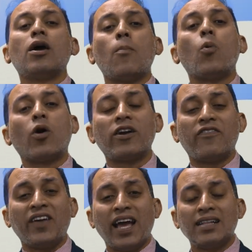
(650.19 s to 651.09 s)
more
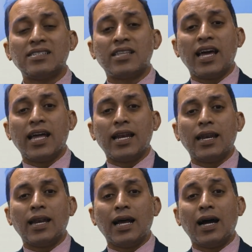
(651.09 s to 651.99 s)
advanced
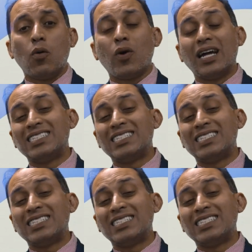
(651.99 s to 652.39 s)
than what a